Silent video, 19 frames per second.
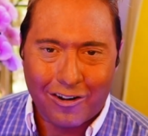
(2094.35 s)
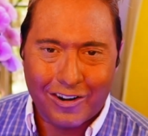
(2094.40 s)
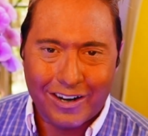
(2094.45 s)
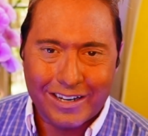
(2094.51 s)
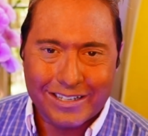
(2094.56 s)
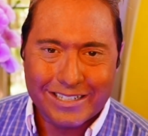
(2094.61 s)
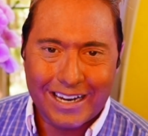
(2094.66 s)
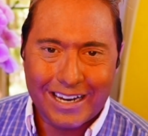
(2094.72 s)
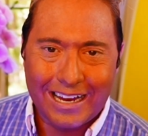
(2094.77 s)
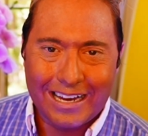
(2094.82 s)

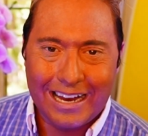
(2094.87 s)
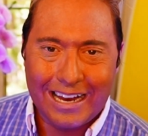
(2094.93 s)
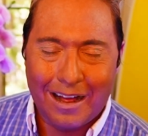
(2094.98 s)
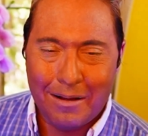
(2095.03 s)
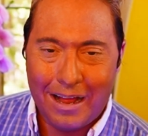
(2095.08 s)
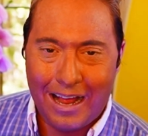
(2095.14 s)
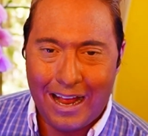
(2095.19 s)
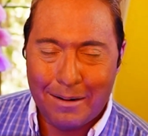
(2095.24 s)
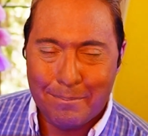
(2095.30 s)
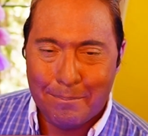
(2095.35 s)
Margaret,
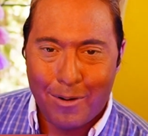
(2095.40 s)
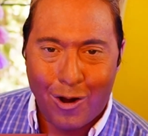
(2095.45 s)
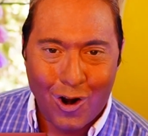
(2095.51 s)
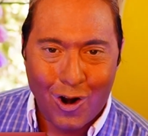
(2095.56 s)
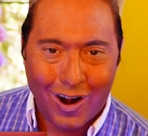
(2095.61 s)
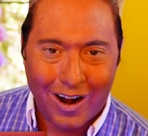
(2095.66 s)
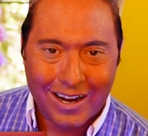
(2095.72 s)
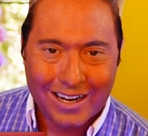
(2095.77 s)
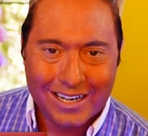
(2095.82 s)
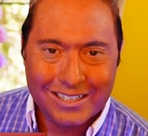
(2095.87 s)

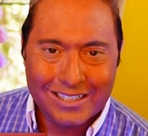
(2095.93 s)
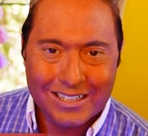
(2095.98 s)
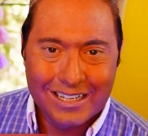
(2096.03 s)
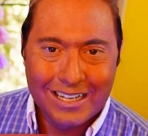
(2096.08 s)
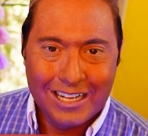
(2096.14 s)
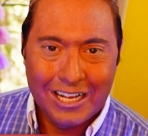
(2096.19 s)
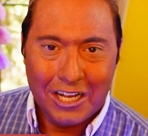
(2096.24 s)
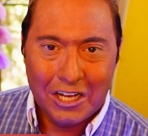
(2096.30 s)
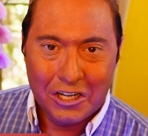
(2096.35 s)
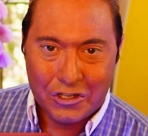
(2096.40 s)
and
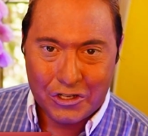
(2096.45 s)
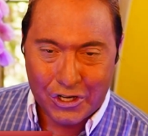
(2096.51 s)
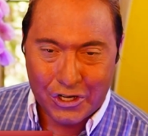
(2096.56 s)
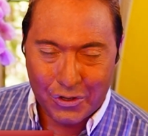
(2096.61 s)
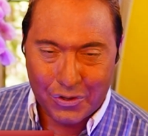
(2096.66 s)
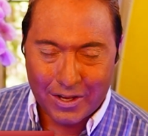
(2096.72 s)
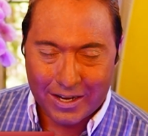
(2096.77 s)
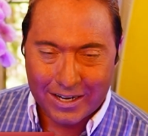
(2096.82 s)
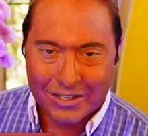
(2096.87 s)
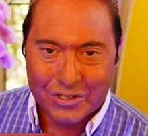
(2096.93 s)
Mark?
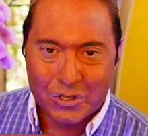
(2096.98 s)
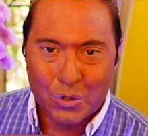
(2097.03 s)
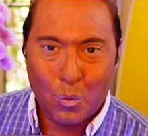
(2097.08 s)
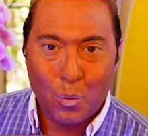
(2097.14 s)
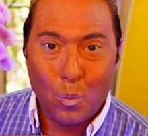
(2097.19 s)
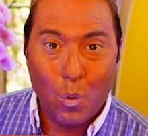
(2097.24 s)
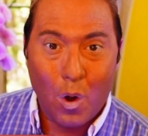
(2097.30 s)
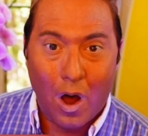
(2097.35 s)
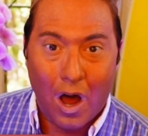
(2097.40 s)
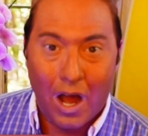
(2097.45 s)
Two
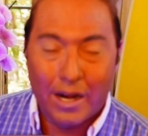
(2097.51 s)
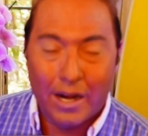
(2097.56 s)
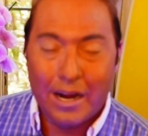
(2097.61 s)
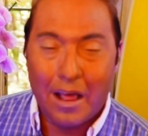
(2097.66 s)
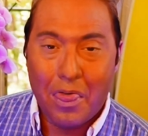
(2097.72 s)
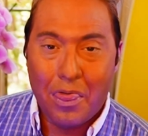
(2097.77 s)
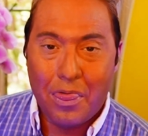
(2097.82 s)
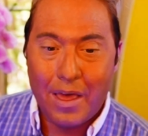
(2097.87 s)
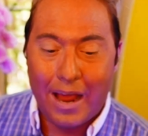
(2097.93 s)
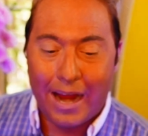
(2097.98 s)
things.
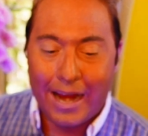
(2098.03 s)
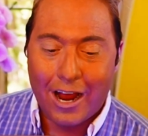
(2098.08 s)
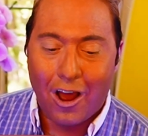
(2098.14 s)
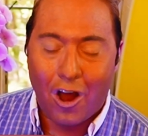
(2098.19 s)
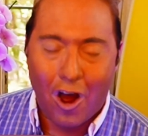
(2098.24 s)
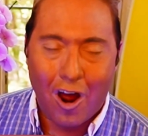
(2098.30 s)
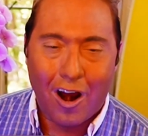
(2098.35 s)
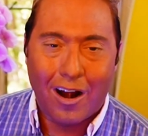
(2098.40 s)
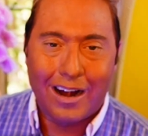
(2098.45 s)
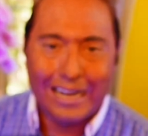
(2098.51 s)
One,
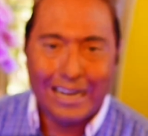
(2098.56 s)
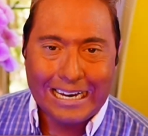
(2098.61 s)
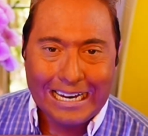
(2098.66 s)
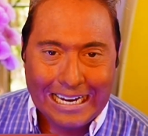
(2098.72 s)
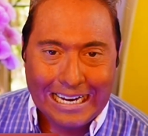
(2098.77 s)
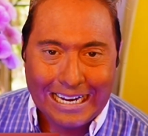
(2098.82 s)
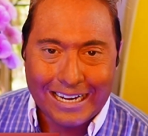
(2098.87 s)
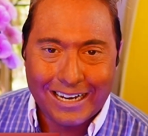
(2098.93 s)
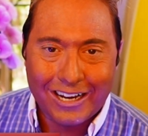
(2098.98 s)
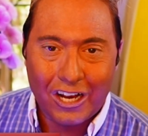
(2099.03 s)
they
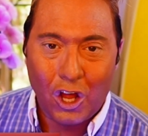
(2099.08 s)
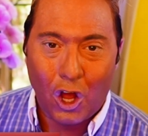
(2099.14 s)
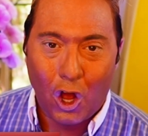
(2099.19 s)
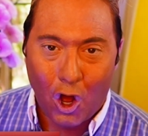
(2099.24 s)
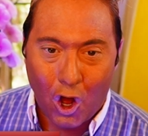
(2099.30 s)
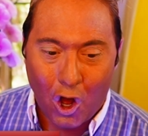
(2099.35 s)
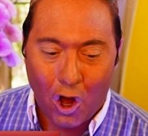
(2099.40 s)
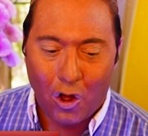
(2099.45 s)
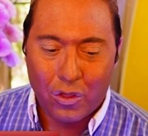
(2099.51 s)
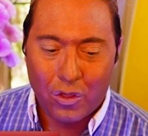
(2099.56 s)
are
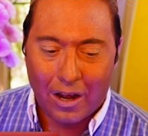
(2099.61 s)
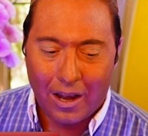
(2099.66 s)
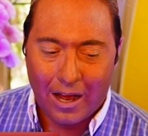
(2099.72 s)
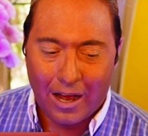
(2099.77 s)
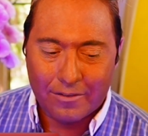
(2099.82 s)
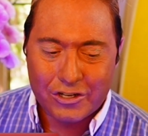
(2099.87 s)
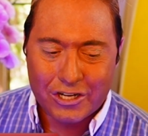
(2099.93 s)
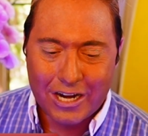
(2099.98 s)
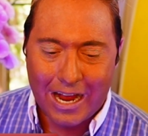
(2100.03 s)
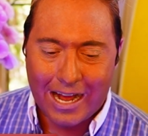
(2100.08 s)
in
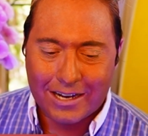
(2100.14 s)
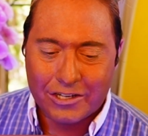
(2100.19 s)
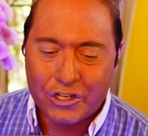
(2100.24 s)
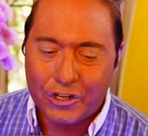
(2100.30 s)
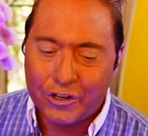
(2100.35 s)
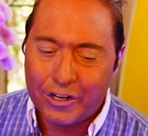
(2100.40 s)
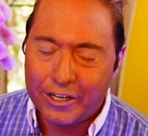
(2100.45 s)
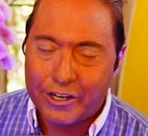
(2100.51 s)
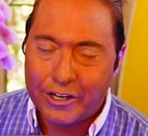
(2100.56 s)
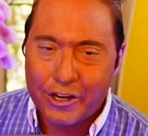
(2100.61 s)
all the live
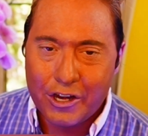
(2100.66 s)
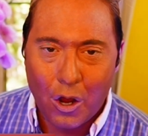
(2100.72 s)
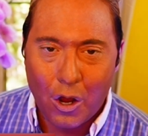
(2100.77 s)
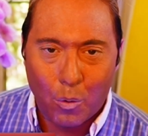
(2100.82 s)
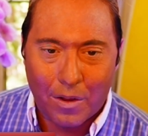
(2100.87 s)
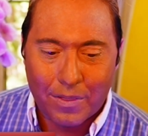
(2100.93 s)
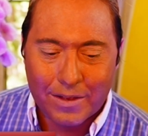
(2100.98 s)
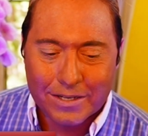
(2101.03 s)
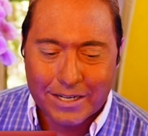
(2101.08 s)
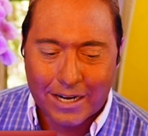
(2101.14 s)
chats. You need
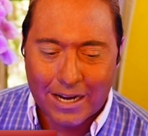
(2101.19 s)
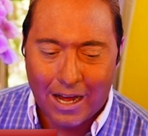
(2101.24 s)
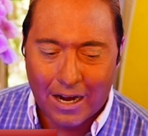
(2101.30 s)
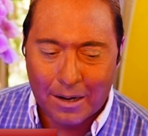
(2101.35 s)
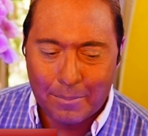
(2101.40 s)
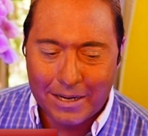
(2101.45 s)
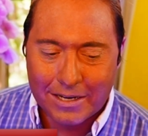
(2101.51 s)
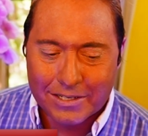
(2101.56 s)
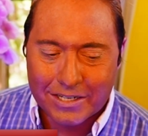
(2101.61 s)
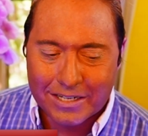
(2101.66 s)
to know where this
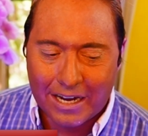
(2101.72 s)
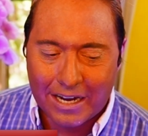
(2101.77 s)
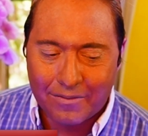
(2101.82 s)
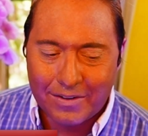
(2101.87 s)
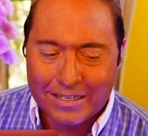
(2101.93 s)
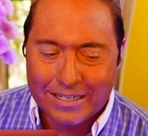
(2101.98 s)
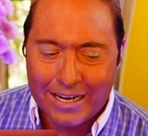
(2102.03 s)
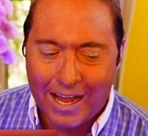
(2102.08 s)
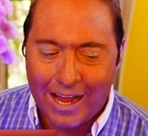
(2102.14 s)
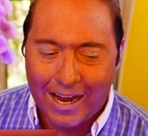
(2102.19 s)
economy is
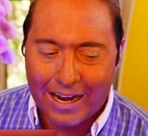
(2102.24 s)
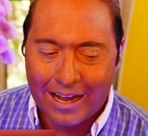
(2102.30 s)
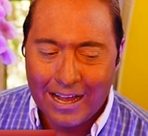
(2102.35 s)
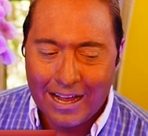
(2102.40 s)
at a given